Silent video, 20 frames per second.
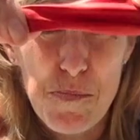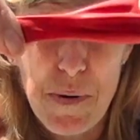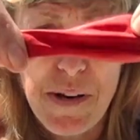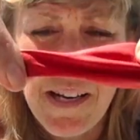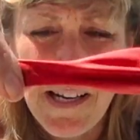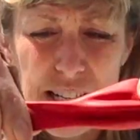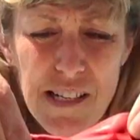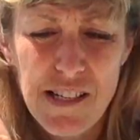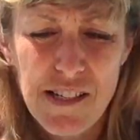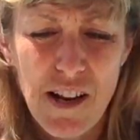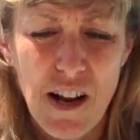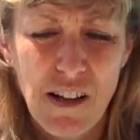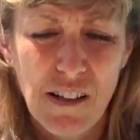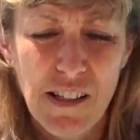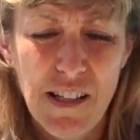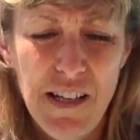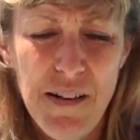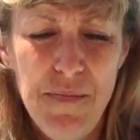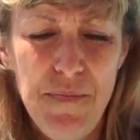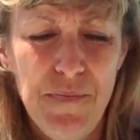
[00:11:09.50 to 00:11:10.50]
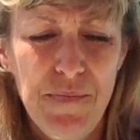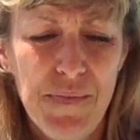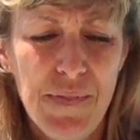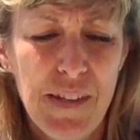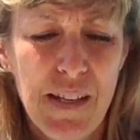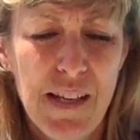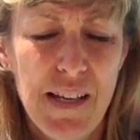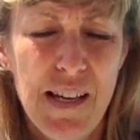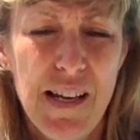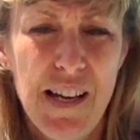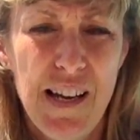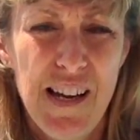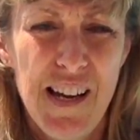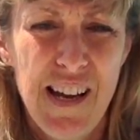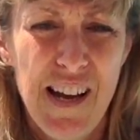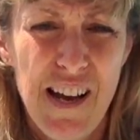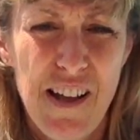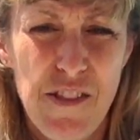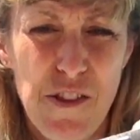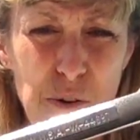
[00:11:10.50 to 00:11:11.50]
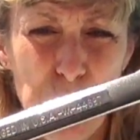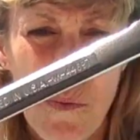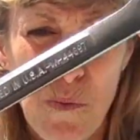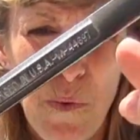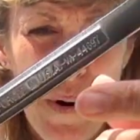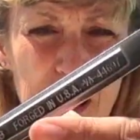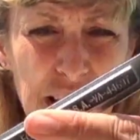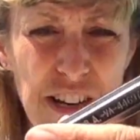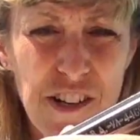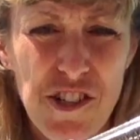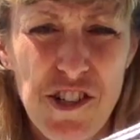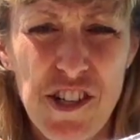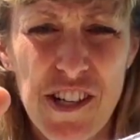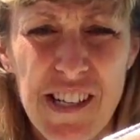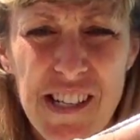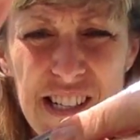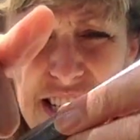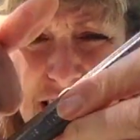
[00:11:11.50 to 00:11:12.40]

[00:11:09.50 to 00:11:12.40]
but it's solid. The wrench is